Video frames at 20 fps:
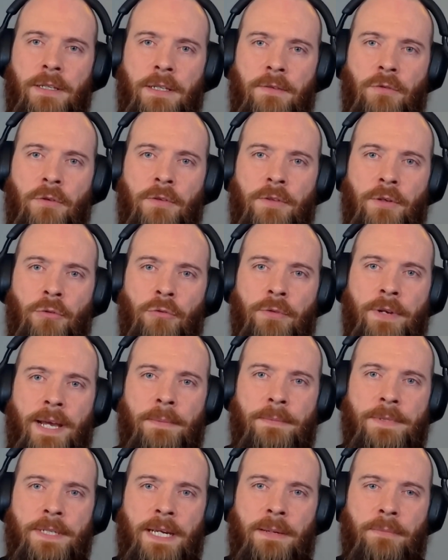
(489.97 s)
And they've got their own
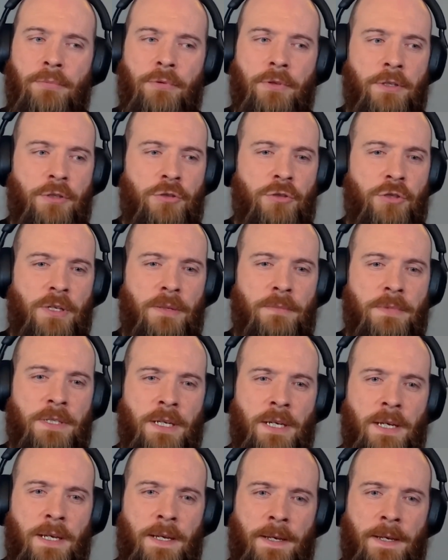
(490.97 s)
app to app relationships,